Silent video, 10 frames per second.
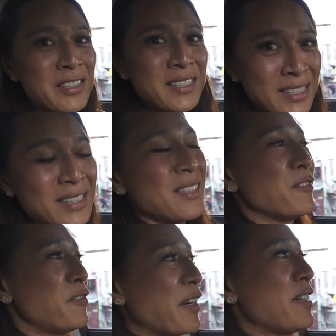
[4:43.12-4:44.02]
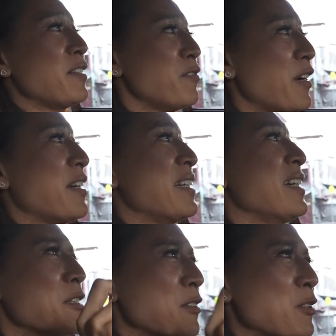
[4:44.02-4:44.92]
still very
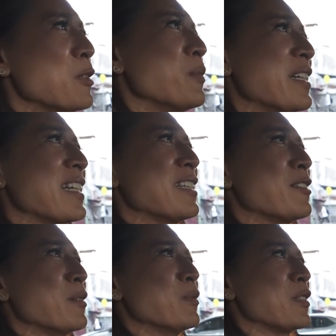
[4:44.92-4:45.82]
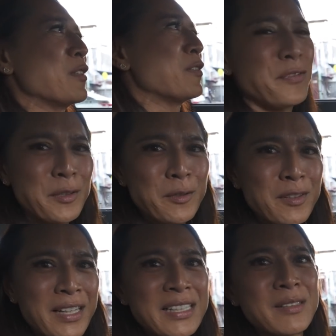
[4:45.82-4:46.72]
consuming in terms of fuel
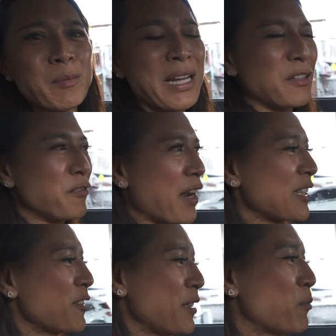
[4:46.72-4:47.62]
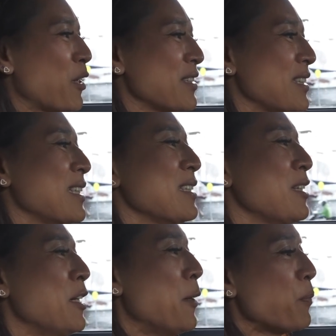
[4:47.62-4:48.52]
and manufacturing processes,
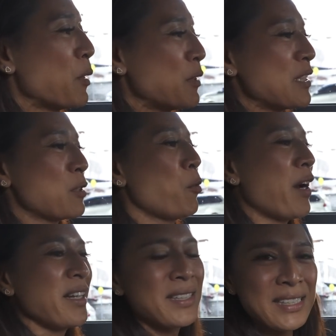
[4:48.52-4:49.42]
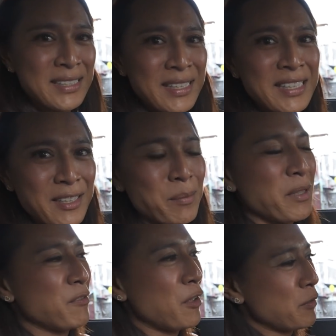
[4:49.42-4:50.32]
which is why the study done
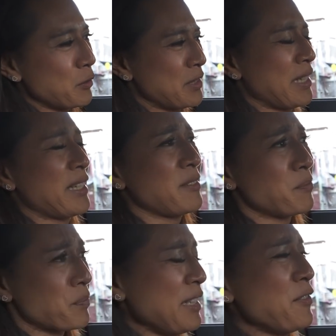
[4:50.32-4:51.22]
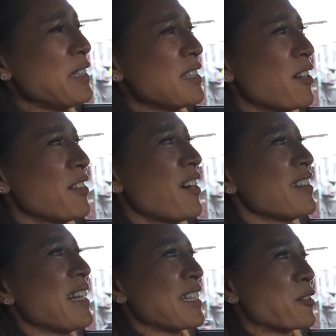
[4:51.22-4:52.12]
by Volvo is saying EVs are
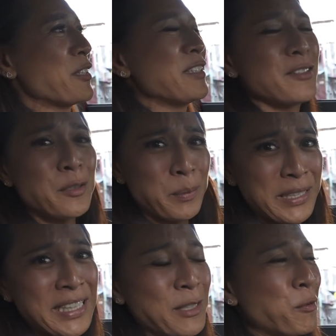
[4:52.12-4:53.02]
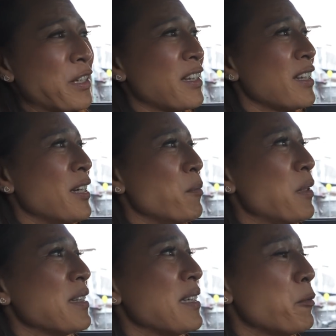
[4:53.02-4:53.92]
not that green to begin with,
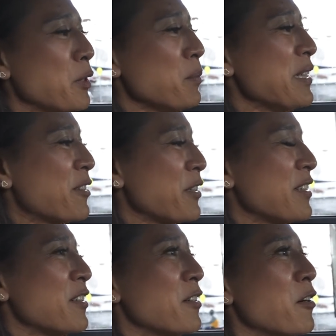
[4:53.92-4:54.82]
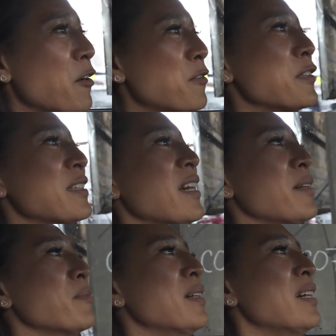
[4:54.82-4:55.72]
but they will be greener over time.